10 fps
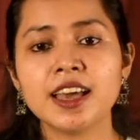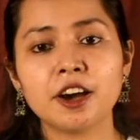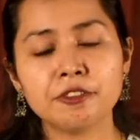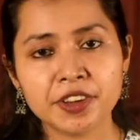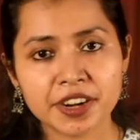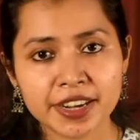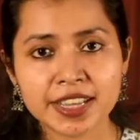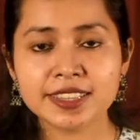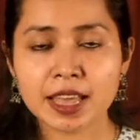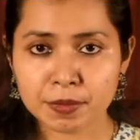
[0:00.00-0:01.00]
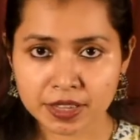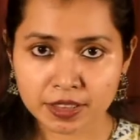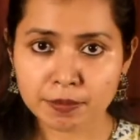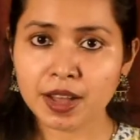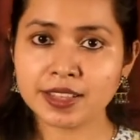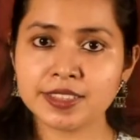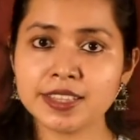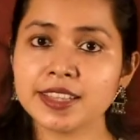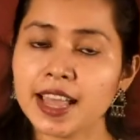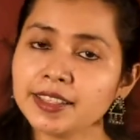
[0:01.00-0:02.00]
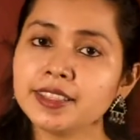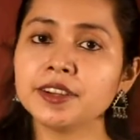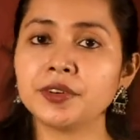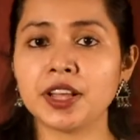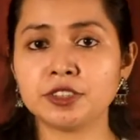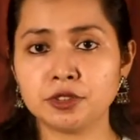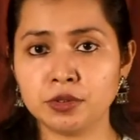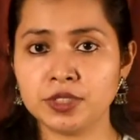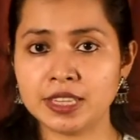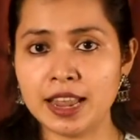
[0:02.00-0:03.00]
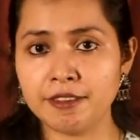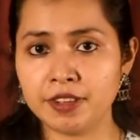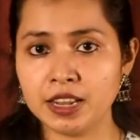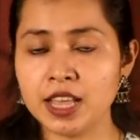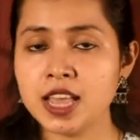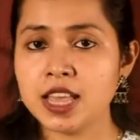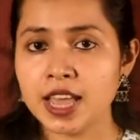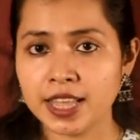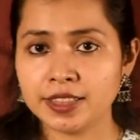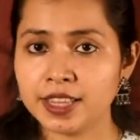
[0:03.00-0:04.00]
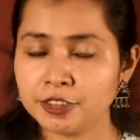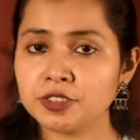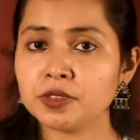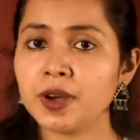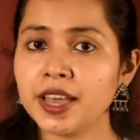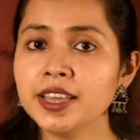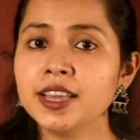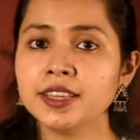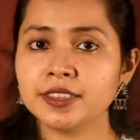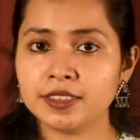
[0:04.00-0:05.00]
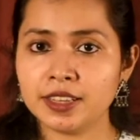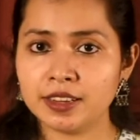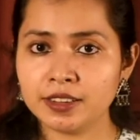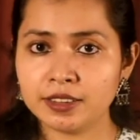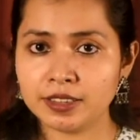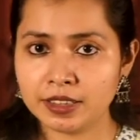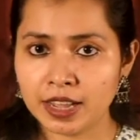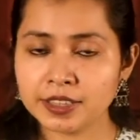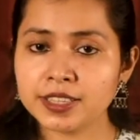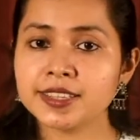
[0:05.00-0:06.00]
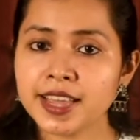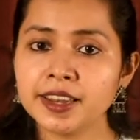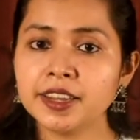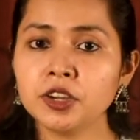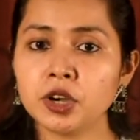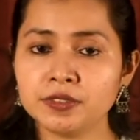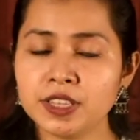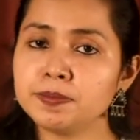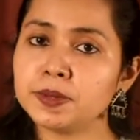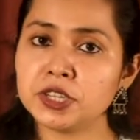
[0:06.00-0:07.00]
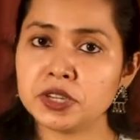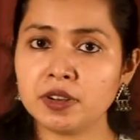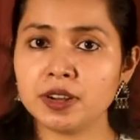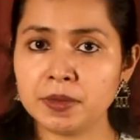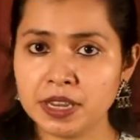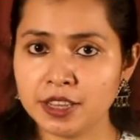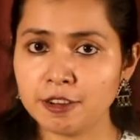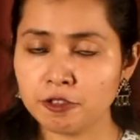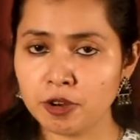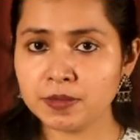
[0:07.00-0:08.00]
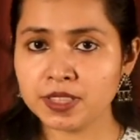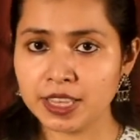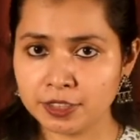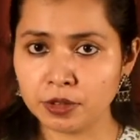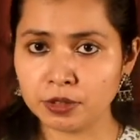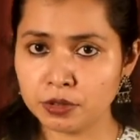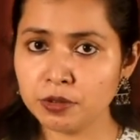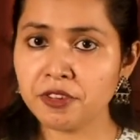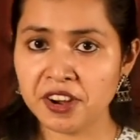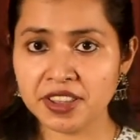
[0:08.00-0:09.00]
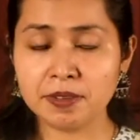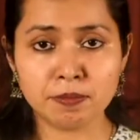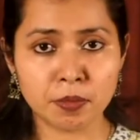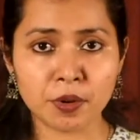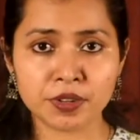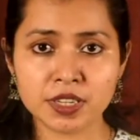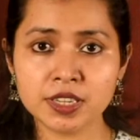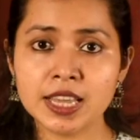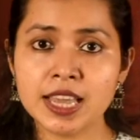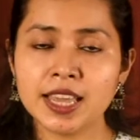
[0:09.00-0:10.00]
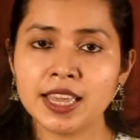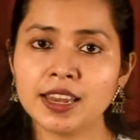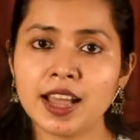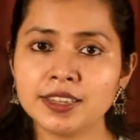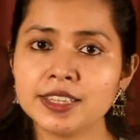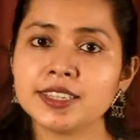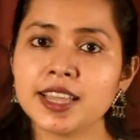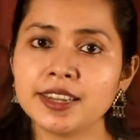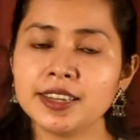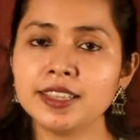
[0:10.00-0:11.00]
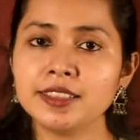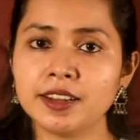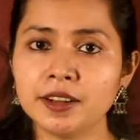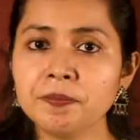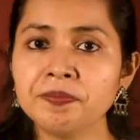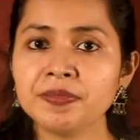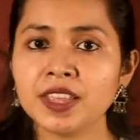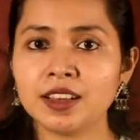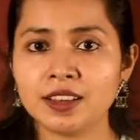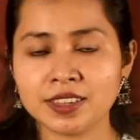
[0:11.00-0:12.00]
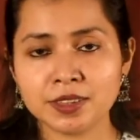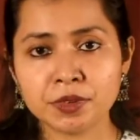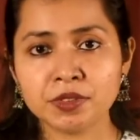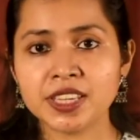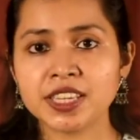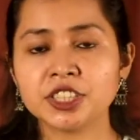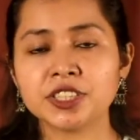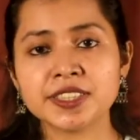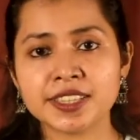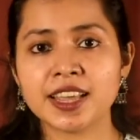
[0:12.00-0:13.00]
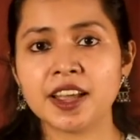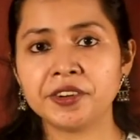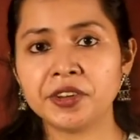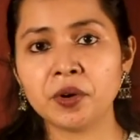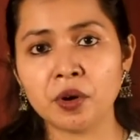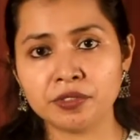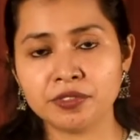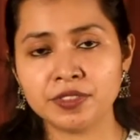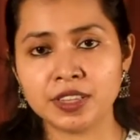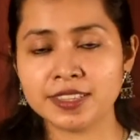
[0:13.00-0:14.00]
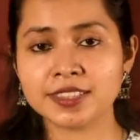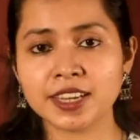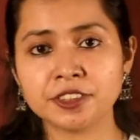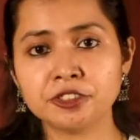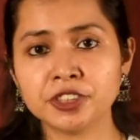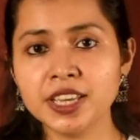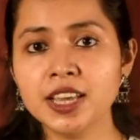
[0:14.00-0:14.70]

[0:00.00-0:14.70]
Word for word: awareness among the masses at the grassroots level and that's why the understanding of this particular media forms is also very important in understanding the uh, communication scenario of this country